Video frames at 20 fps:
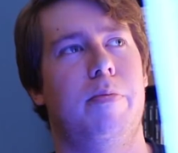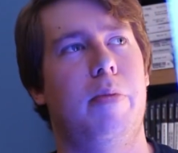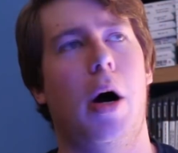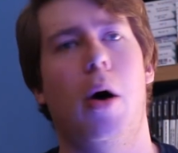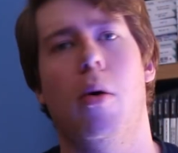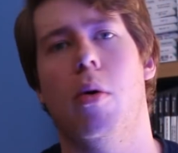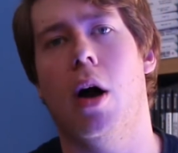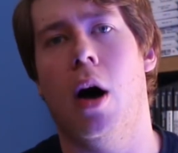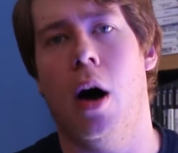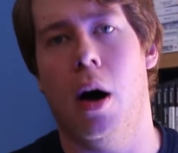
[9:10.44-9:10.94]

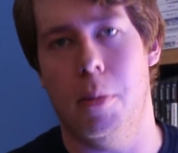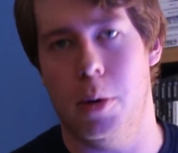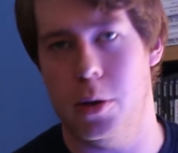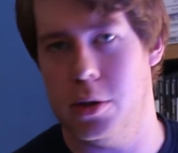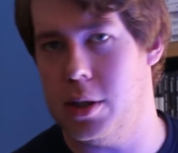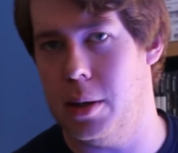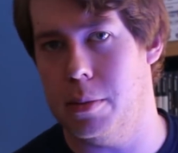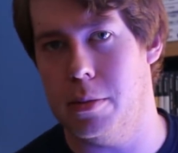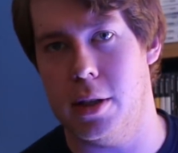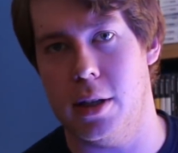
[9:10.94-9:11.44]
pole arm or
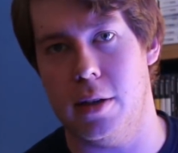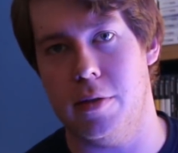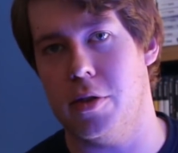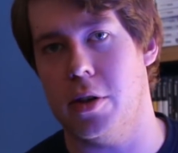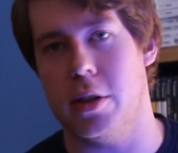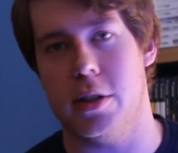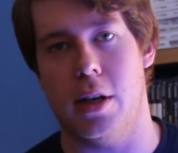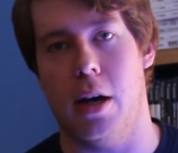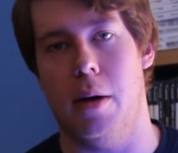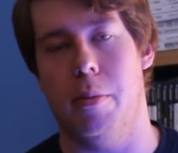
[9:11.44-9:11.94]
something,
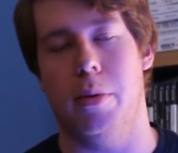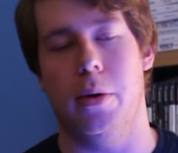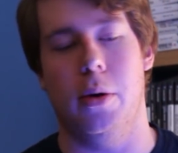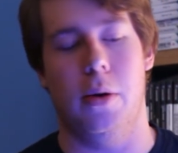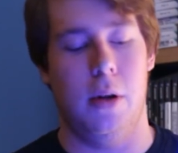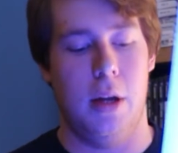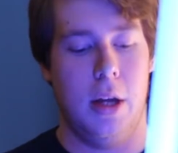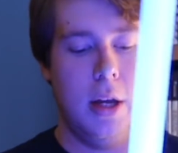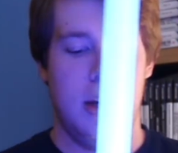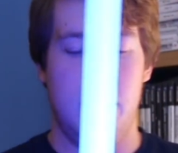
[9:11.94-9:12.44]
for
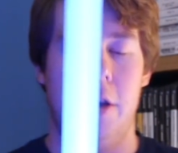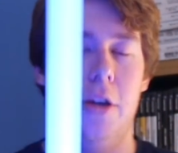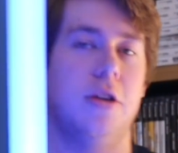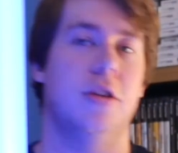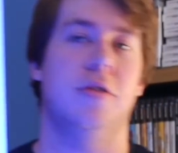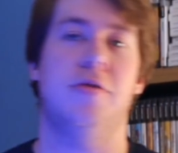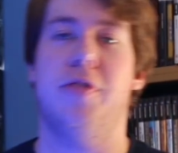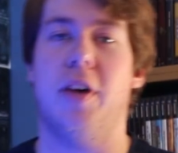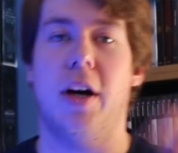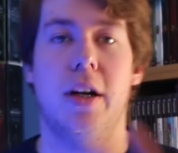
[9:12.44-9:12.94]
example. You
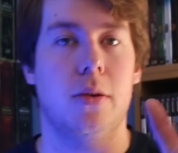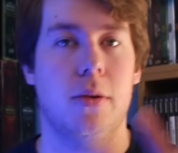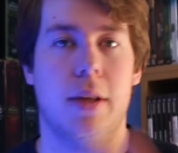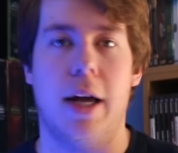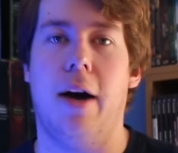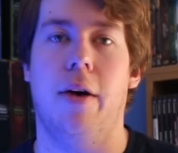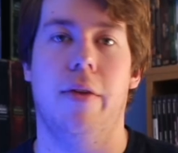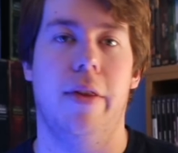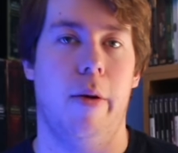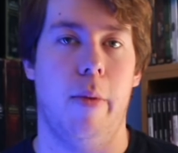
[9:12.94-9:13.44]
can find all
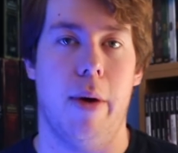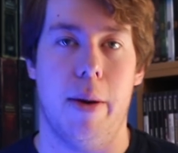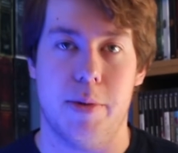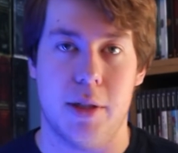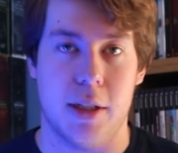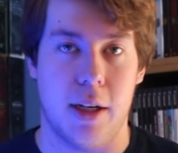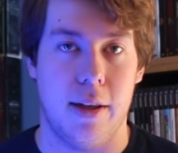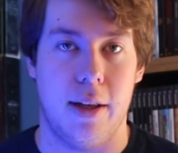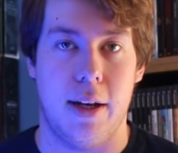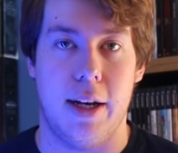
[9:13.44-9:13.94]
that on their
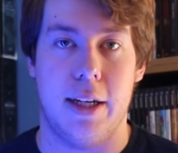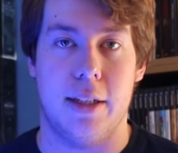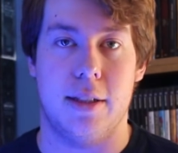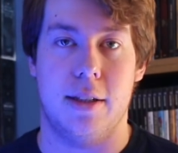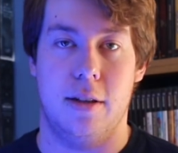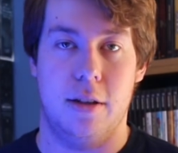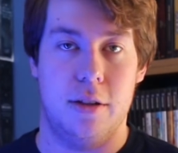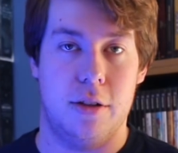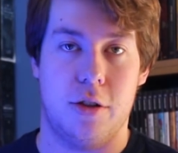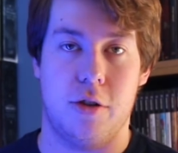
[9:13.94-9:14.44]
website. The link's
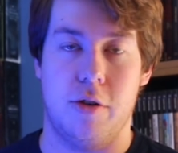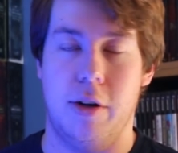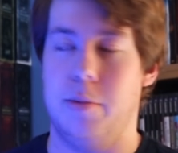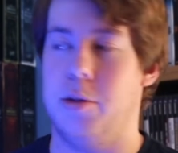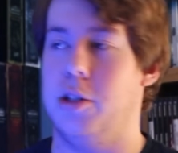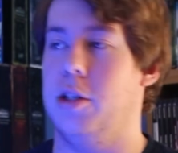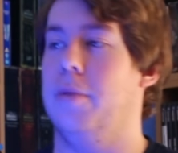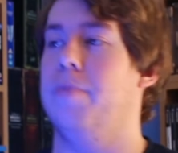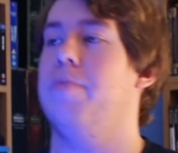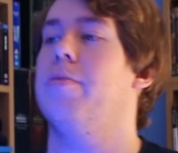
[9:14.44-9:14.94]
in the
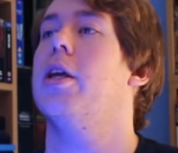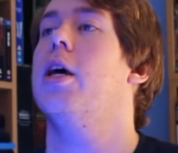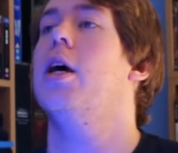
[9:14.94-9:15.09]
description.